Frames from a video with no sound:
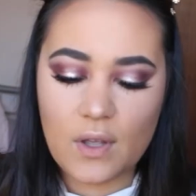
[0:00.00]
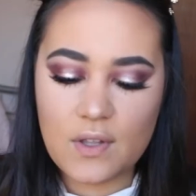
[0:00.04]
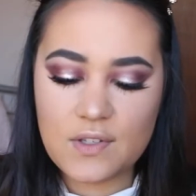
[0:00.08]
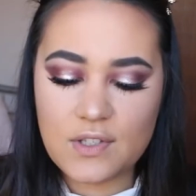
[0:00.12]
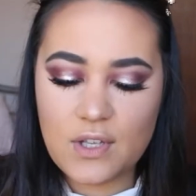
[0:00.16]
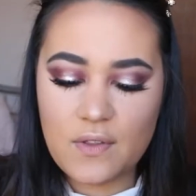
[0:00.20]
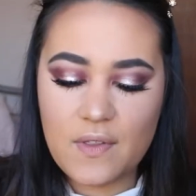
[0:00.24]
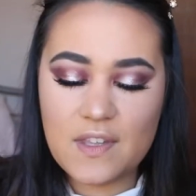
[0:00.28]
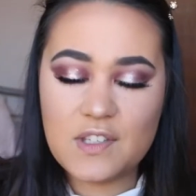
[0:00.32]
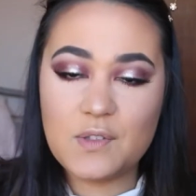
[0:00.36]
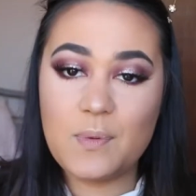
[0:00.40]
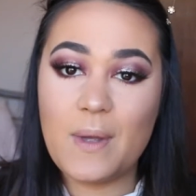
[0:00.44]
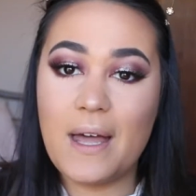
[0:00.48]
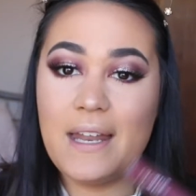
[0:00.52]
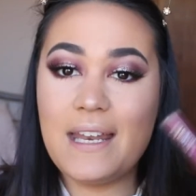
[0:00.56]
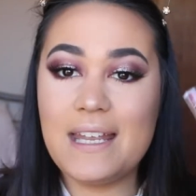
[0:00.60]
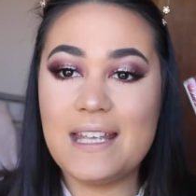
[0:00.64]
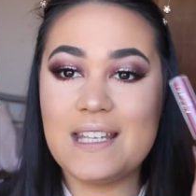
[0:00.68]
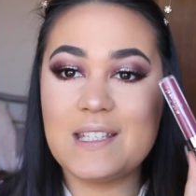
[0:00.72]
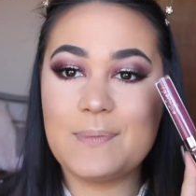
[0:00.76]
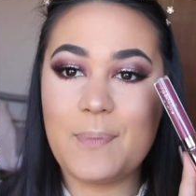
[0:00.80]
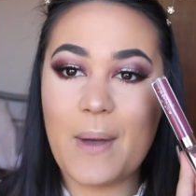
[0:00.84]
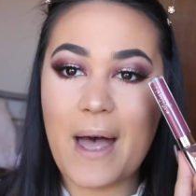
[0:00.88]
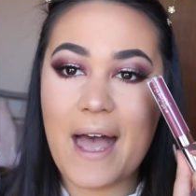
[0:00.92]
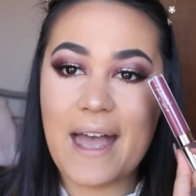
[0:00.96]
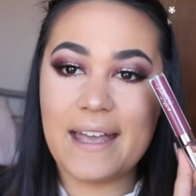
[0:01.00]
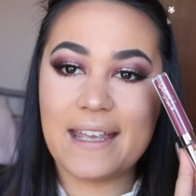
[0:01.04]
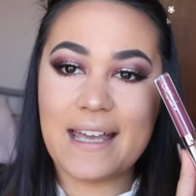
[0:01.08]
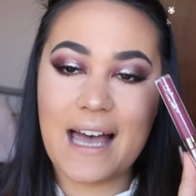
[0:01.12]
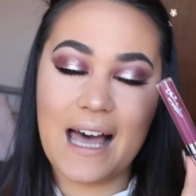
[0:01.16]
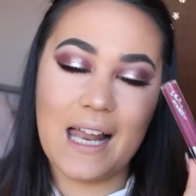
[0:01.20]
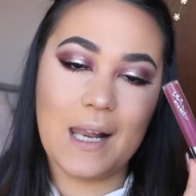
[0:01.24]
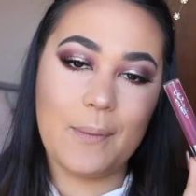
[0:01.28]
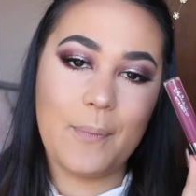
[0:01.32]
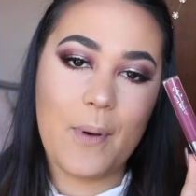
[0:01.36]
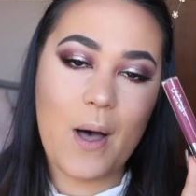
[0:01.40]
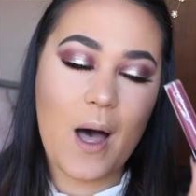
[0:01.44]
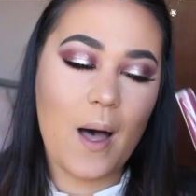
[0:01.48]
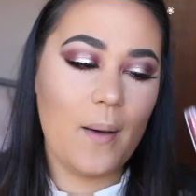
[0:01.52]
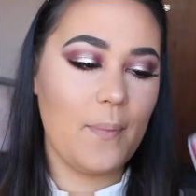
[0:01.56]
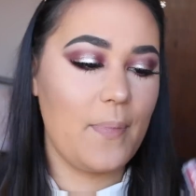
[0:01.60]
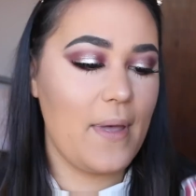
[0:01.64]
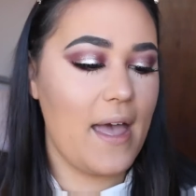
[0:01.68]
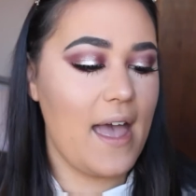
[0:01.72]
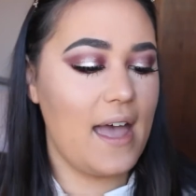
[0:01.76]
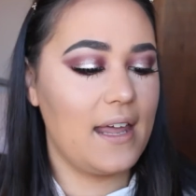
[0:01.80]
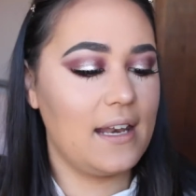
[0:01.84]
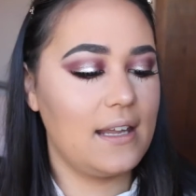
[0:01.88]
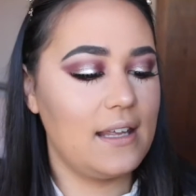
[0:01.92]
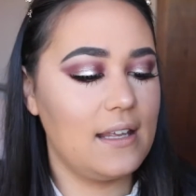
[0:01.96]
So this one is by
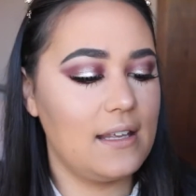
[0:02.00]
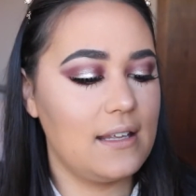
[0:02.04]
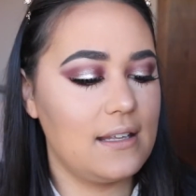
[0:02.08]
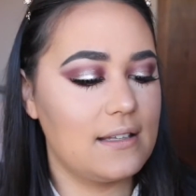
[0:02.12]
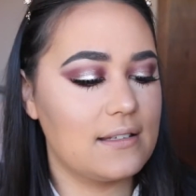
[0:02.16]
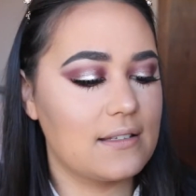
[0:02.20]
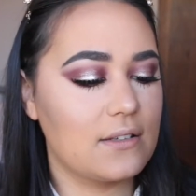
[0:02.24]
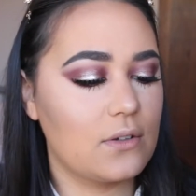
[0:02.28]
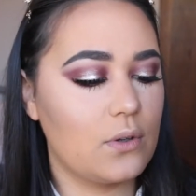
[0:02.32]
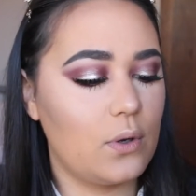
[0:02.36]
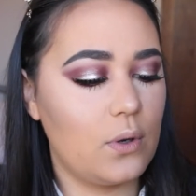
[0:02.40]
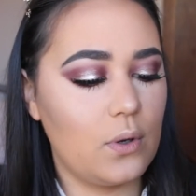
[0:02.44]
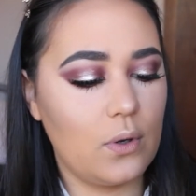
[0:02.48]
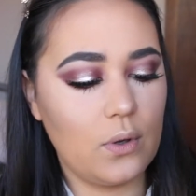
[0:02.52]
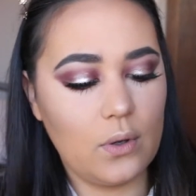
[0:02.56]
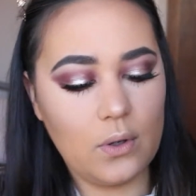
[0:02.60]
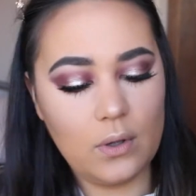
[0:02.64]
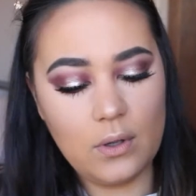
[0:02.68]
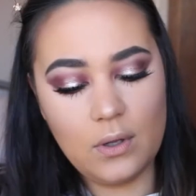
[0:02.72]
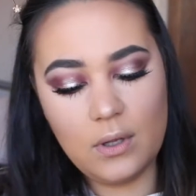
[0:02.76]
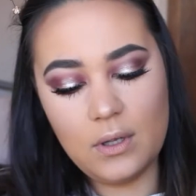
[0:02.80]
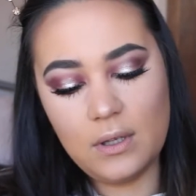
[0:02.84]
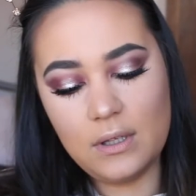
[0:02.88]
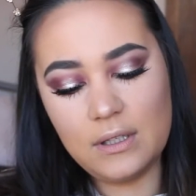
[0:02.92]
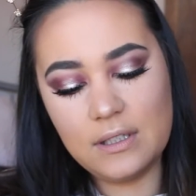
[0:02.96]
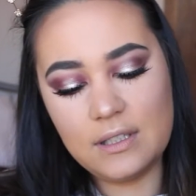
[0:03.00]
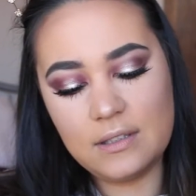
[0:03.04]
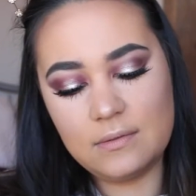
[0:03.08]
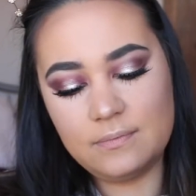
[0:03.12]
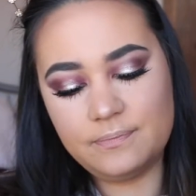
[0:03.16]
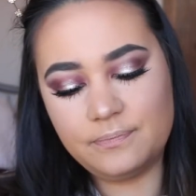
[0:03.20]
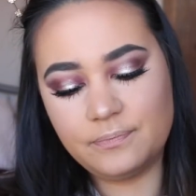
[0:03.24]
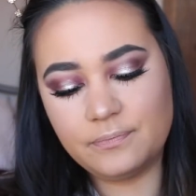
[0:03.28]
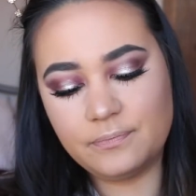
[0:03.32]
Colourpop and it is called